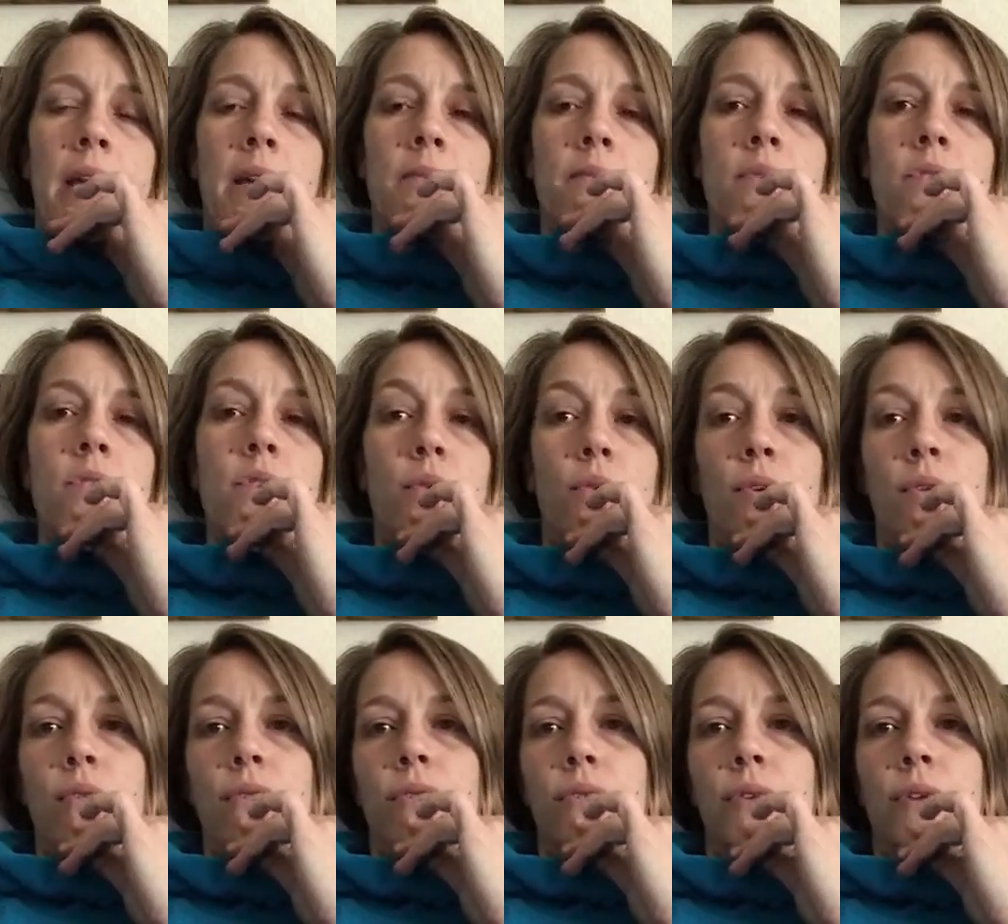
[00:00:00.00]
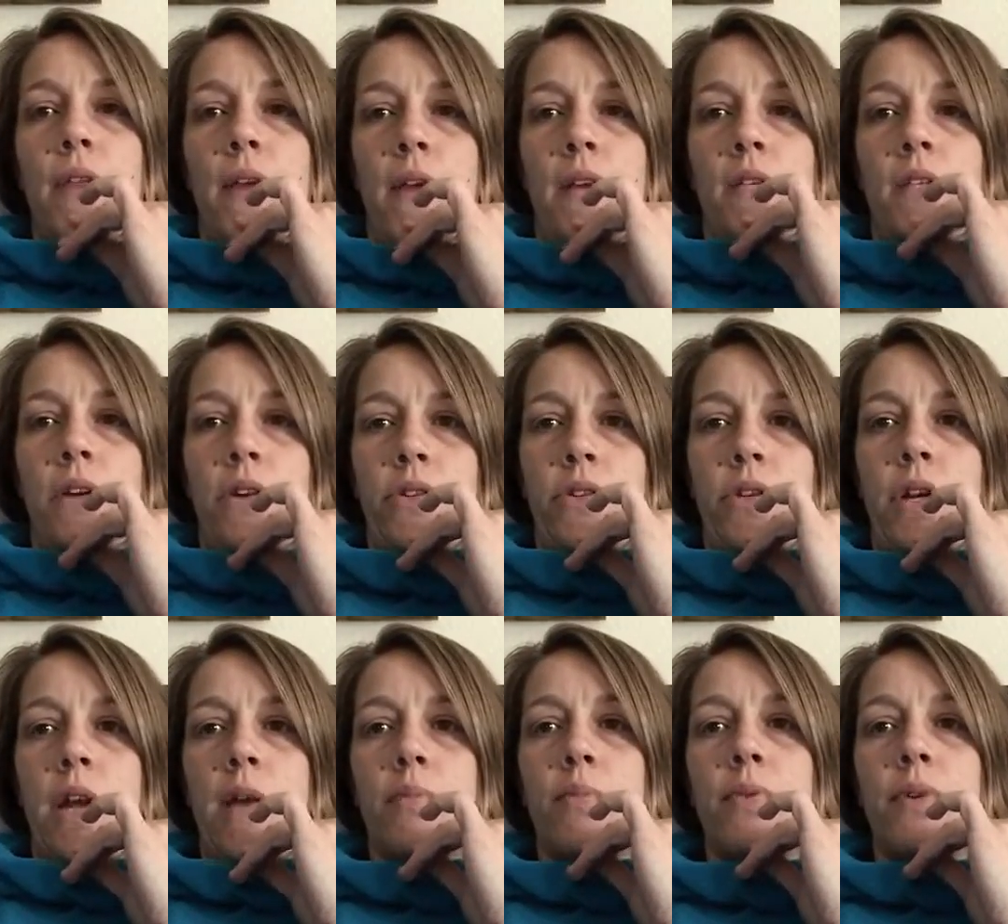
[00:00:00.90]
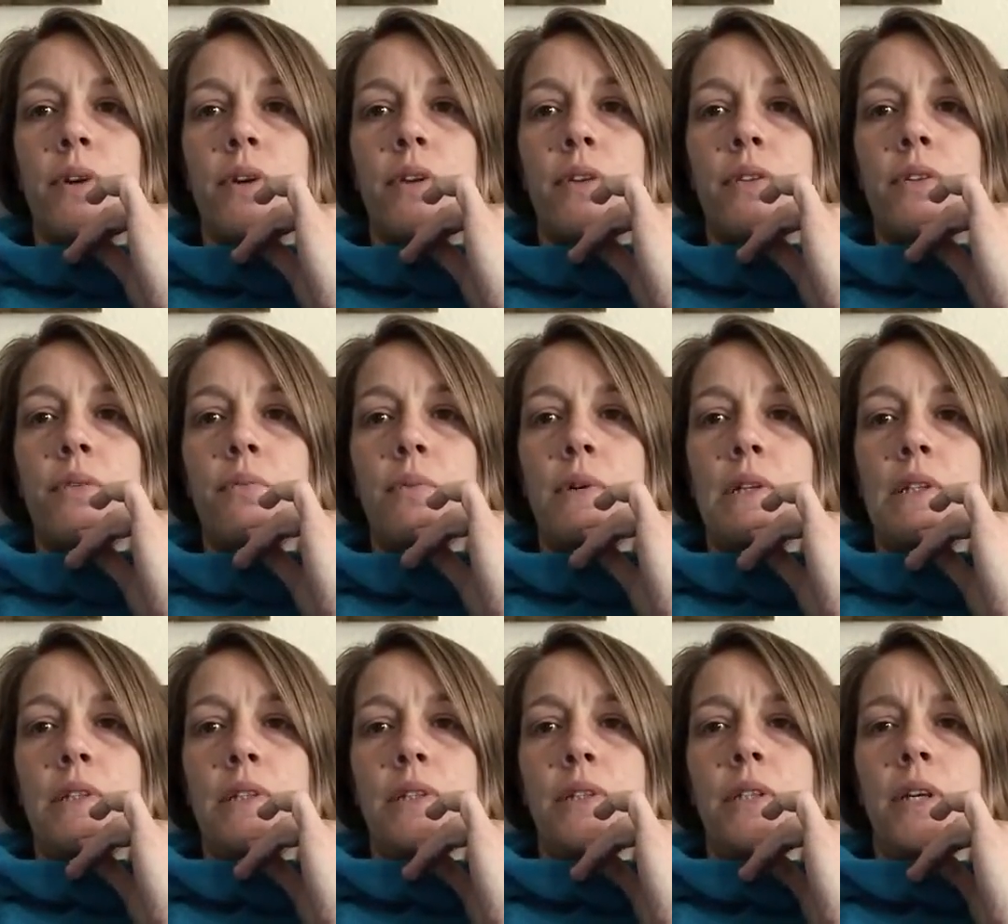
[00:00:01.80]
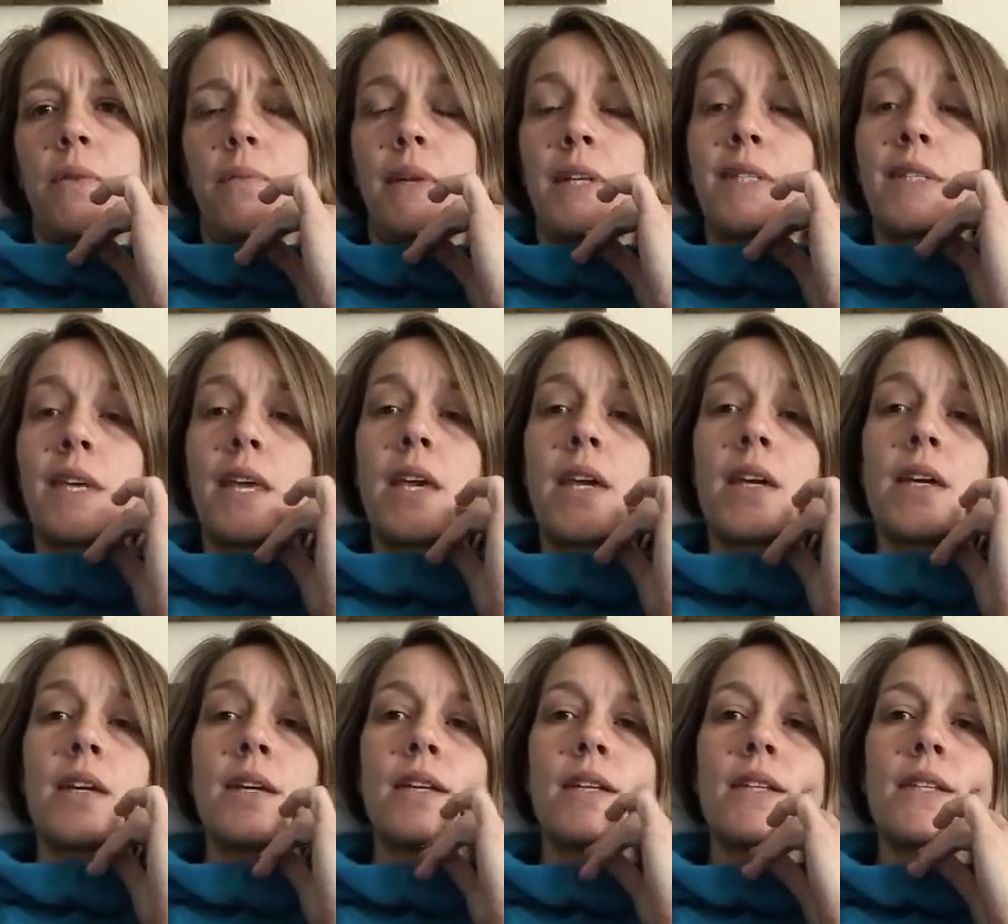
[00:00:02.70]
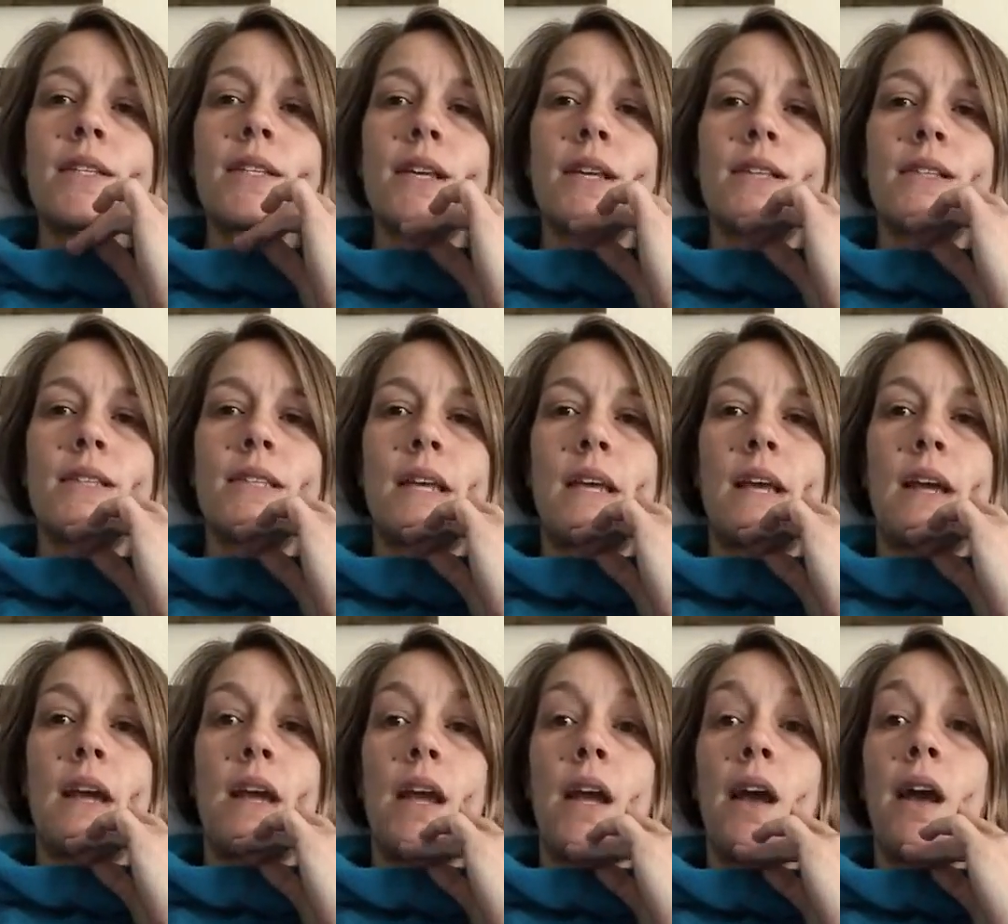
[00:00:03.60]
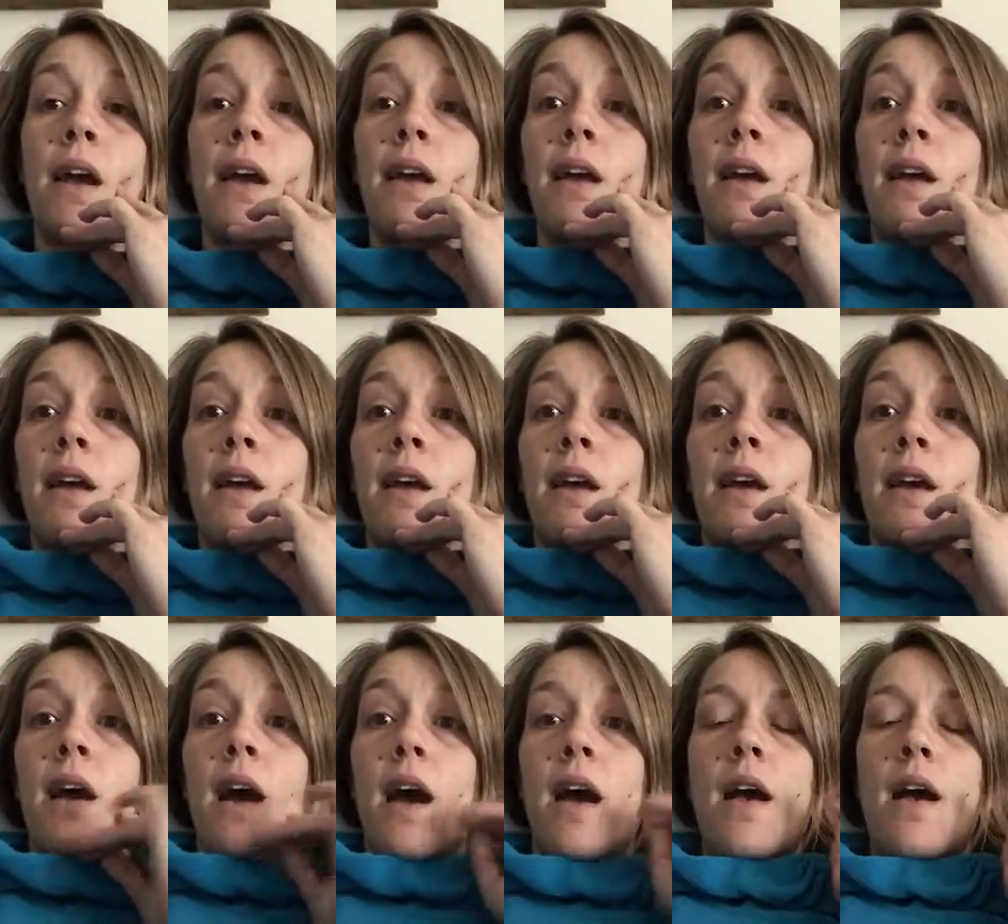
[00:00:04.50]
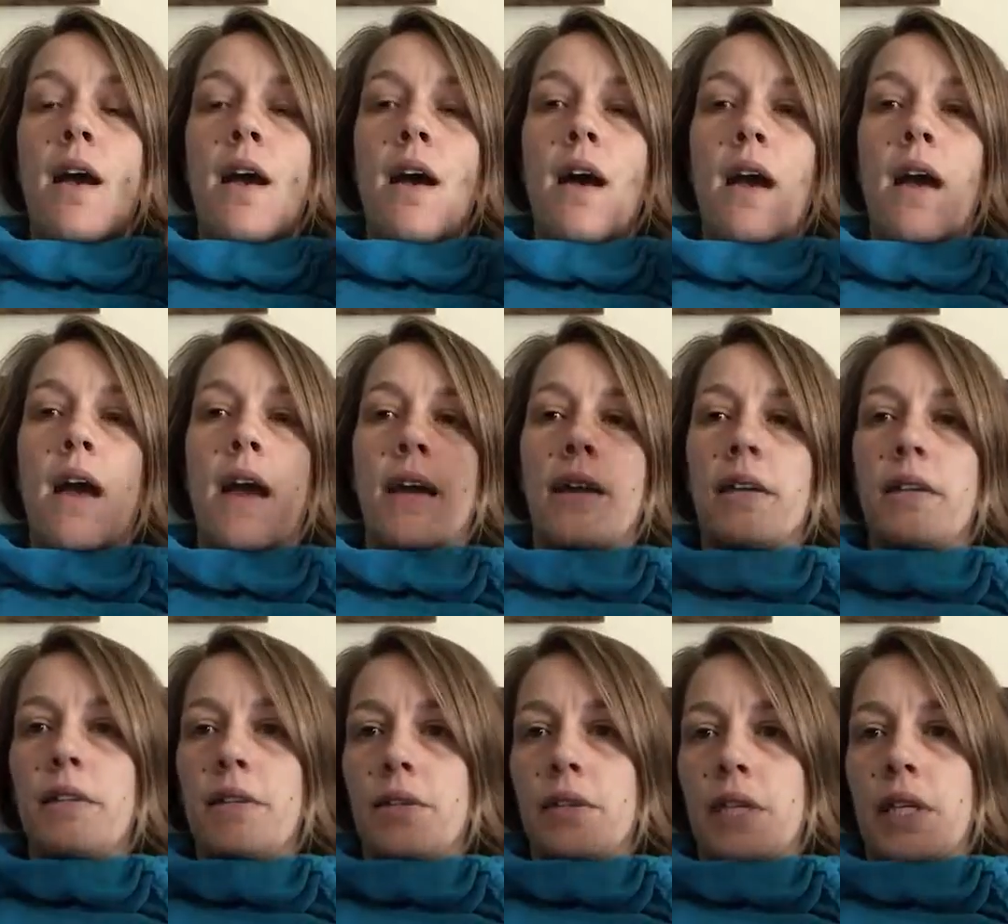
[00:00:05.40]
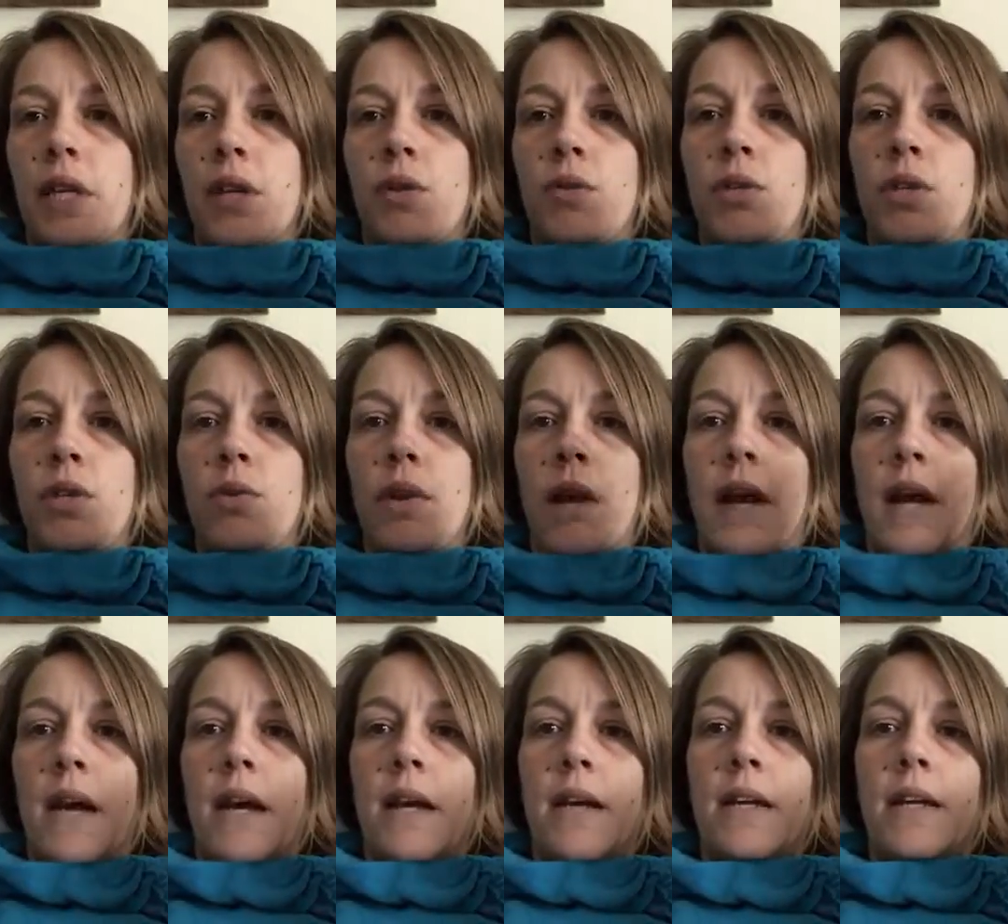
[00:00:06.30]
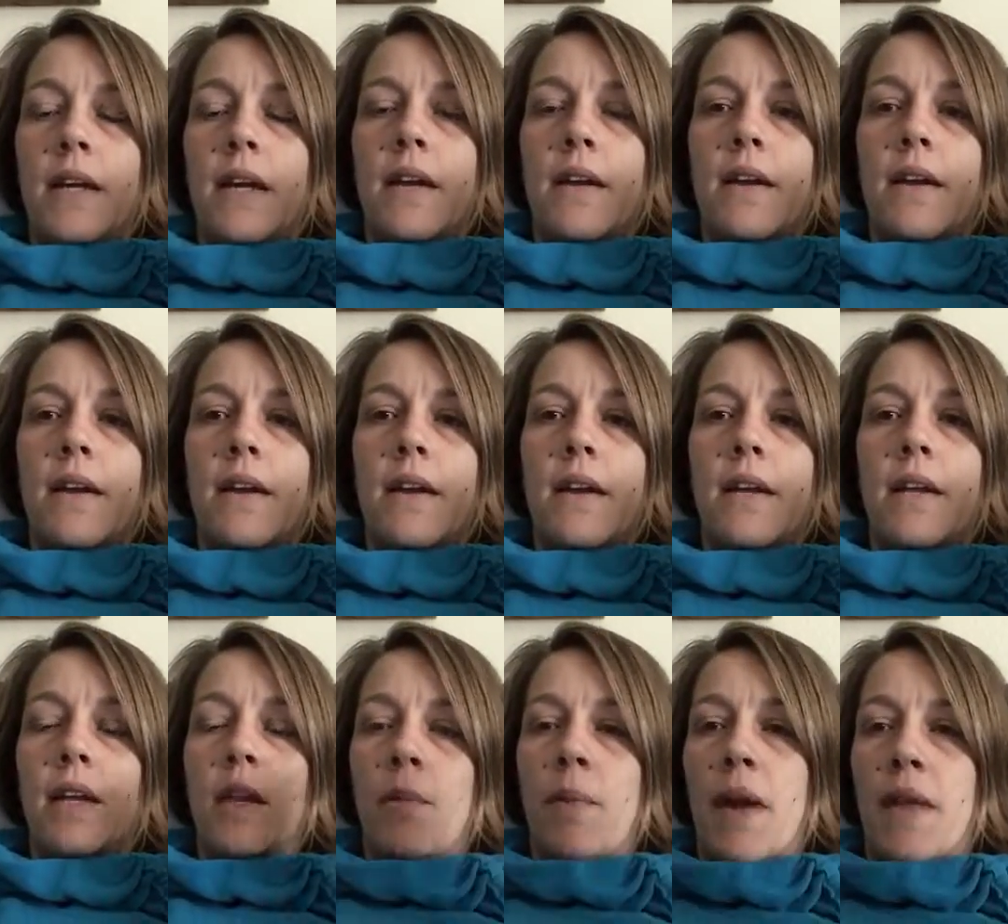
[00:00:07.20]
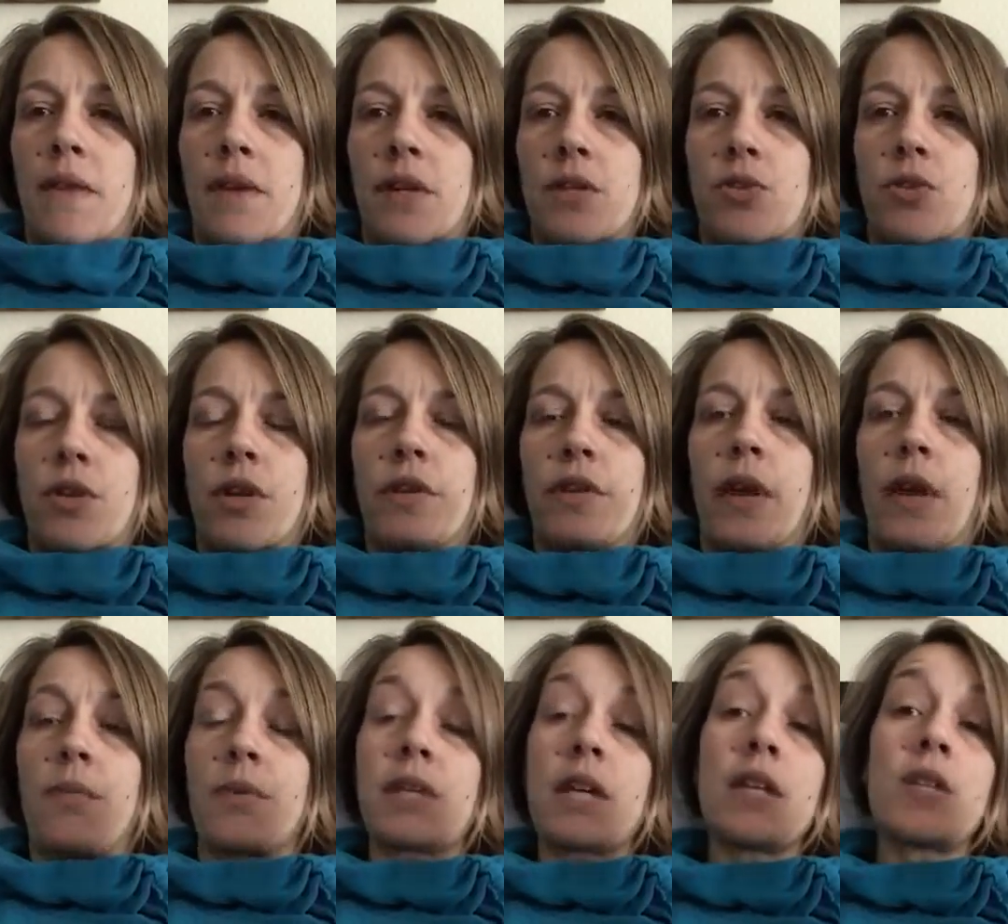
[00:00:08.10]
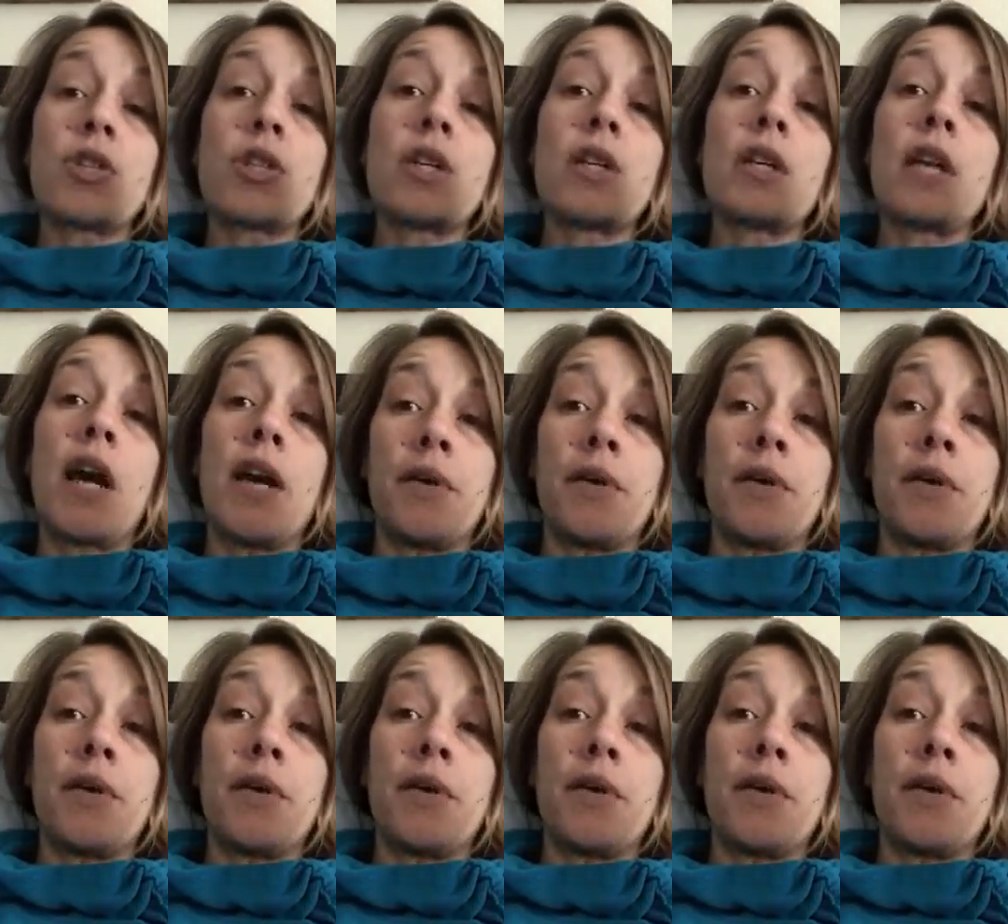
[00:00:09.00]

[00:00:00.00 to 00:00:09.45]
I am so hopeful that Dr. Hepworth will look at my scans and say, I clearly know you had idiopathic intracranial hypertension.